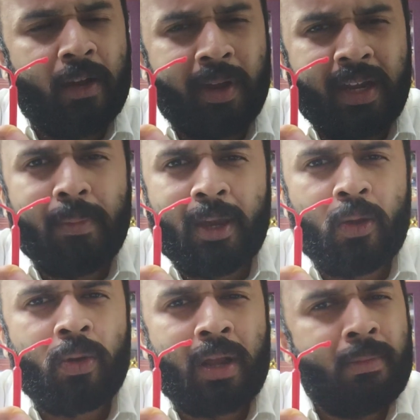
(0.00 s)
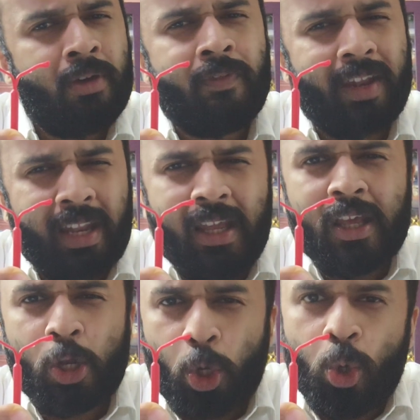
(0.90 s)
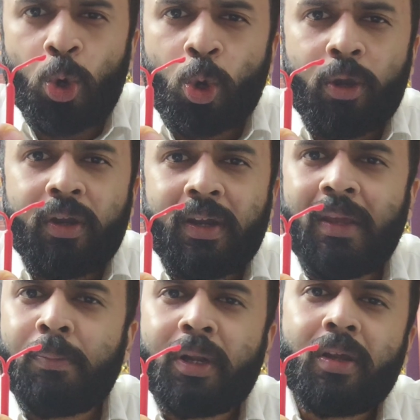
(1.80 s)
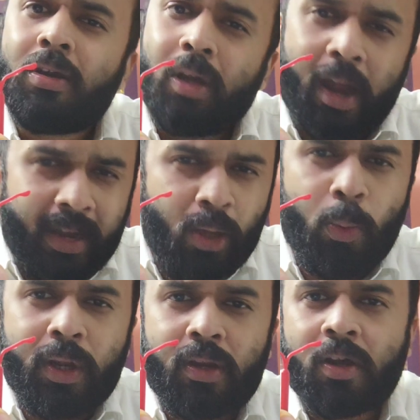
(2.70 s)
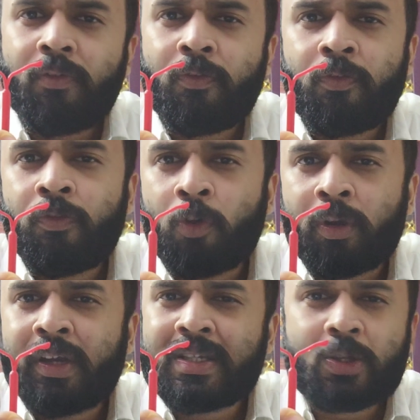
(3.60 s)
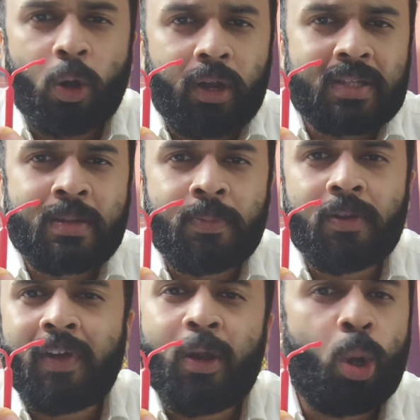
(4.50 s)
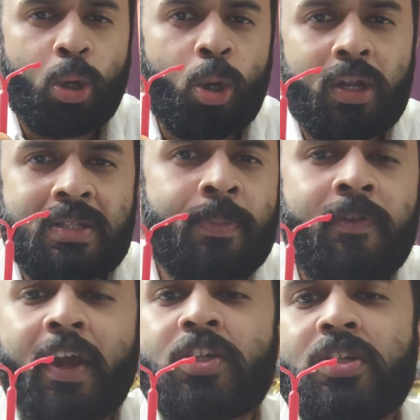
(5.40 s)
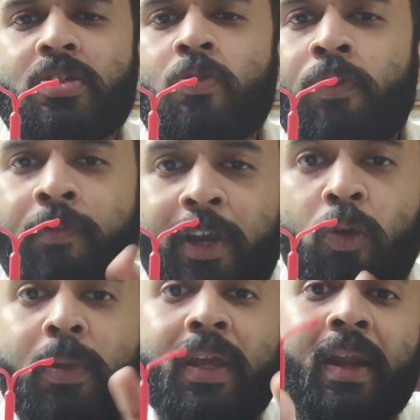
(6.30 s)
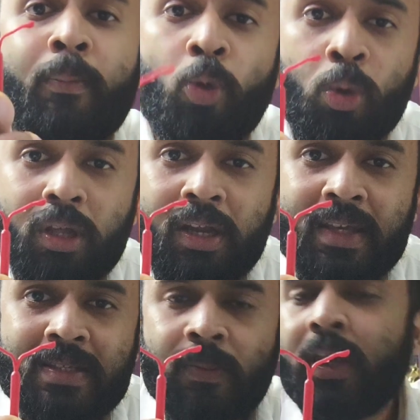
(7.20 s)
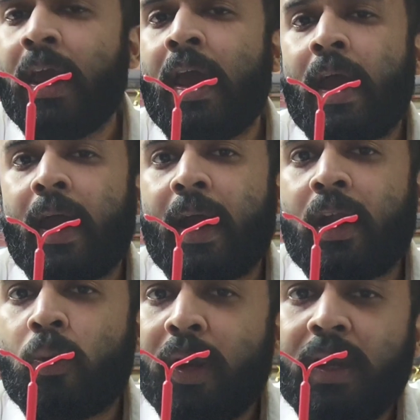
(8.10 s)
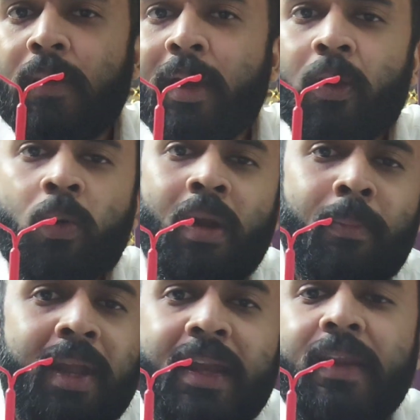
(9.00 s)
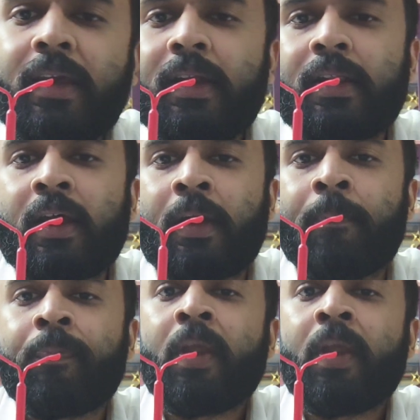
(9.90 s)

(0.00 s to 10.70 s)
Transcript: 20 microgram, a very low quantity, but adequate enough for its contraceptive and non-contraceptive action. So 52 milligram total hai isme, and 20 microgram daily nikalta hai.